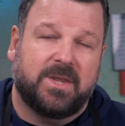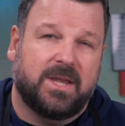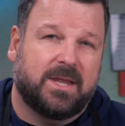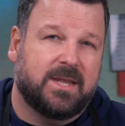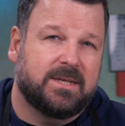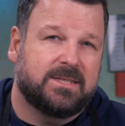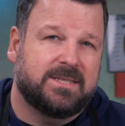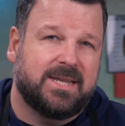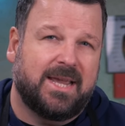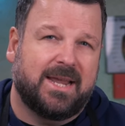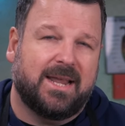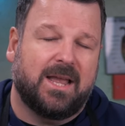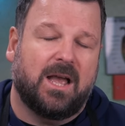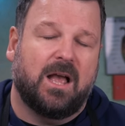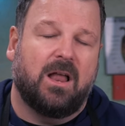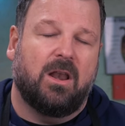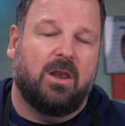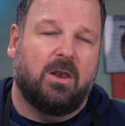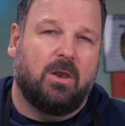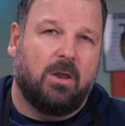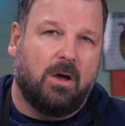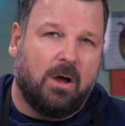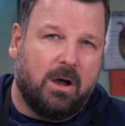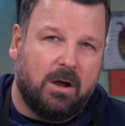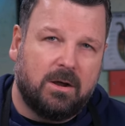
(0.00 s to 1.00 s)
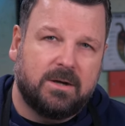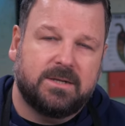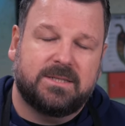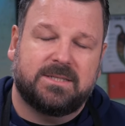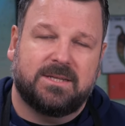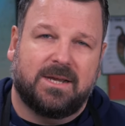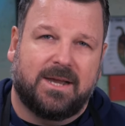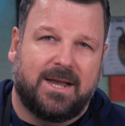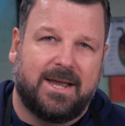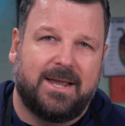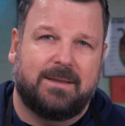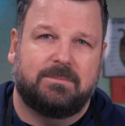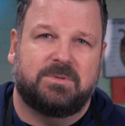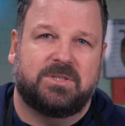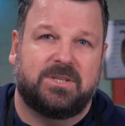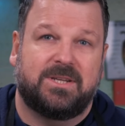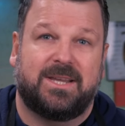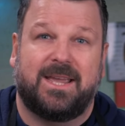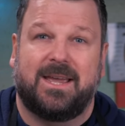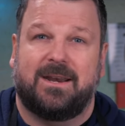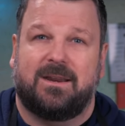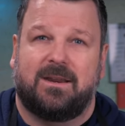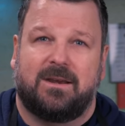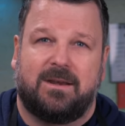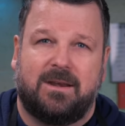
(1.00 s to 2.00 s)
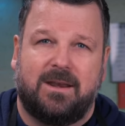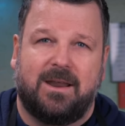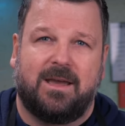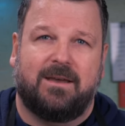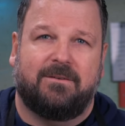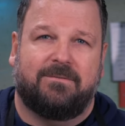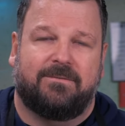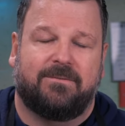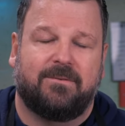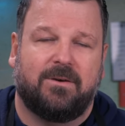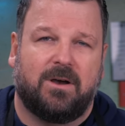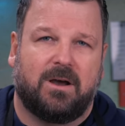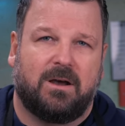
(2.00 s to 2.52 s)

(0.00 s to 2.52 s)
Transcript: it can take a long time to get enough